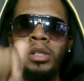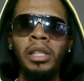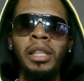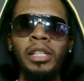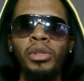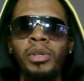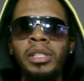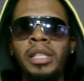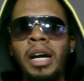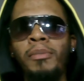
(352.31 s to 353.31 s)
The link to it is
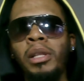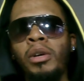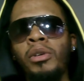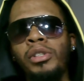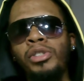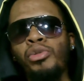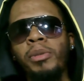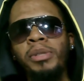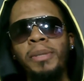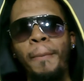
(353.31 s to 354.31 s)
down below in the
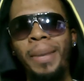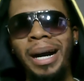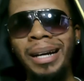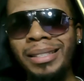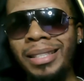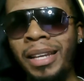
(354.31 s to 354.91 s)
description box.